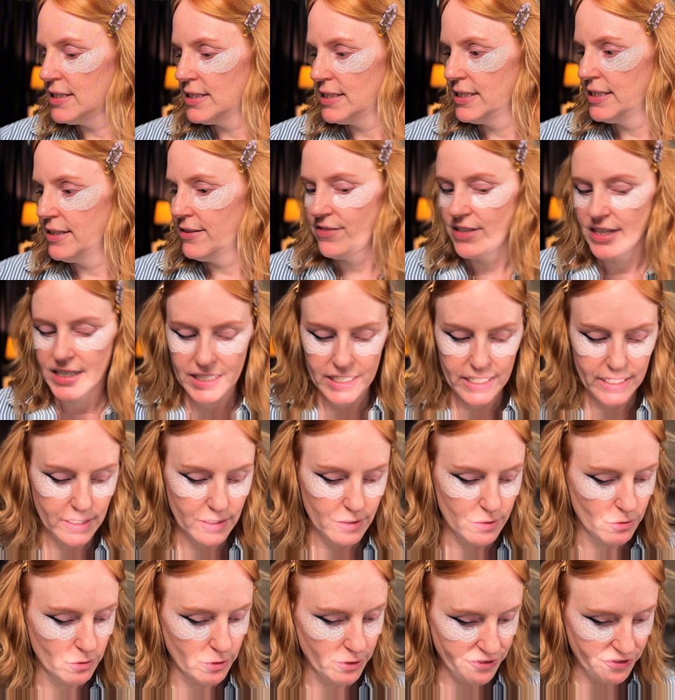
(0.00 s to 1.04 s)
see if I
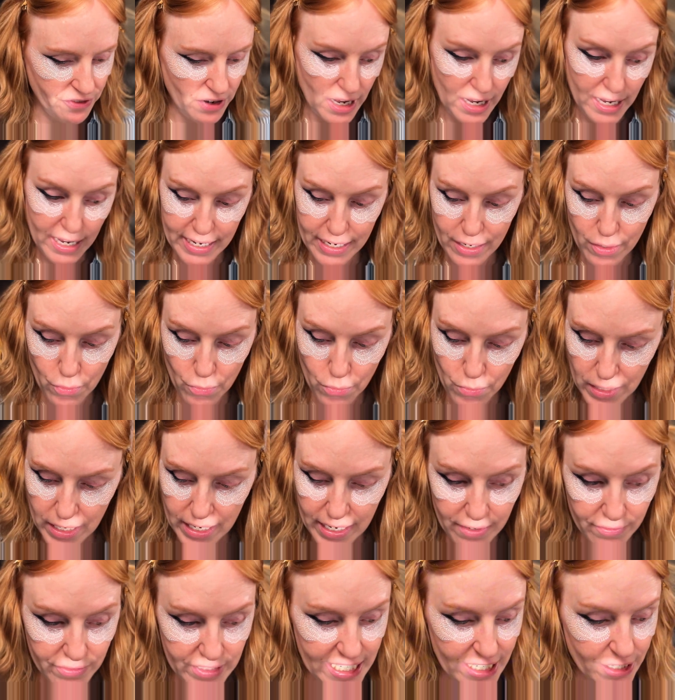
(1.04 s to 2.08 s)
can refine what I
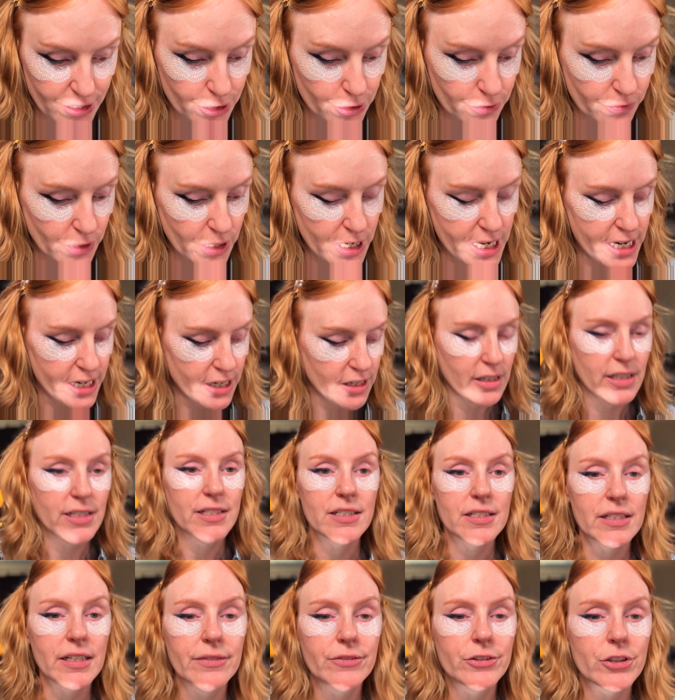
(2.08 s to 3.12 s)
have down over here
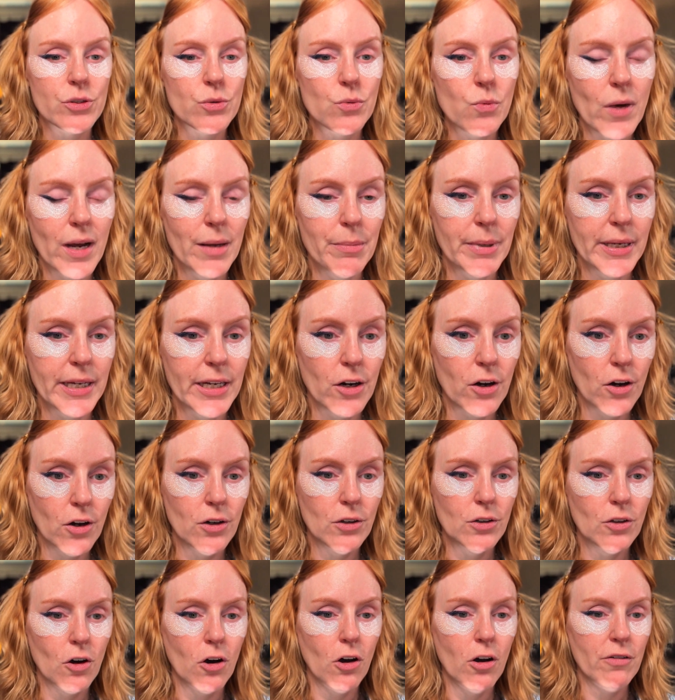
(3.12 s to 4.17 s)
instead of just wiping it
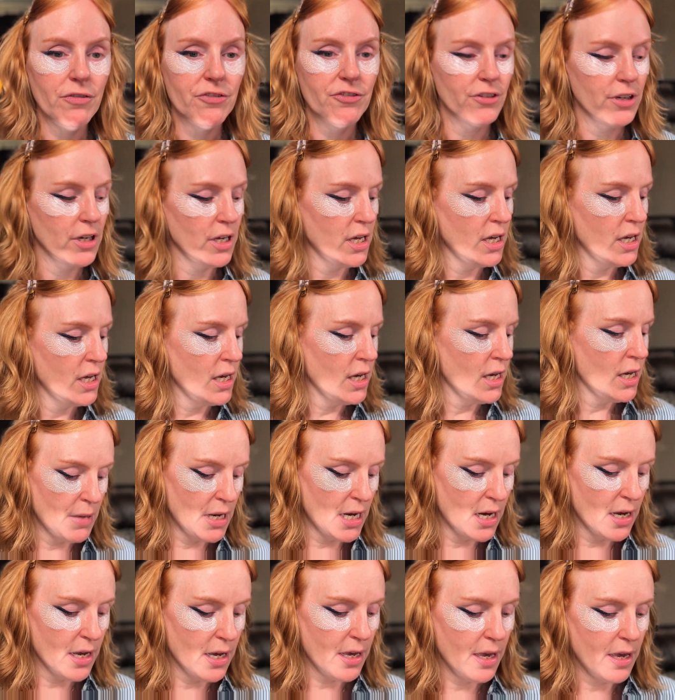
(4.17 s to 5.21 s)
all off.
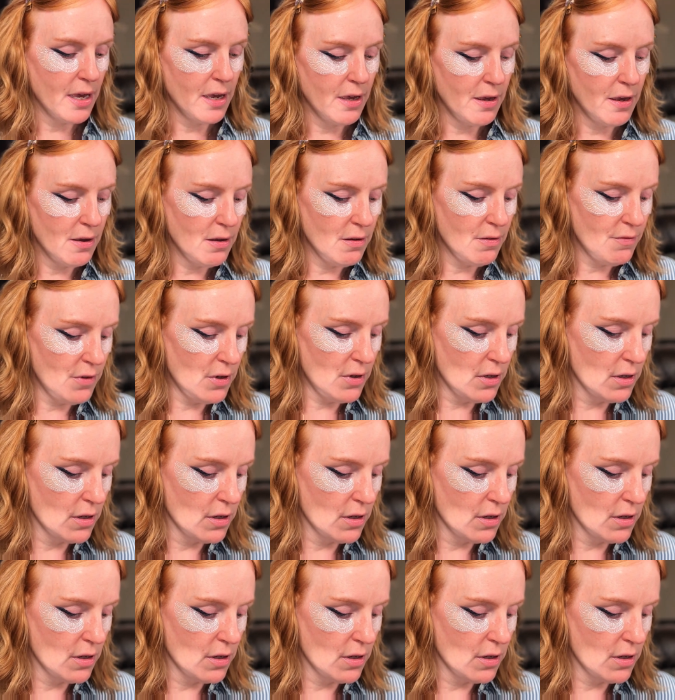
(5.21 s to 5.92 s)
I have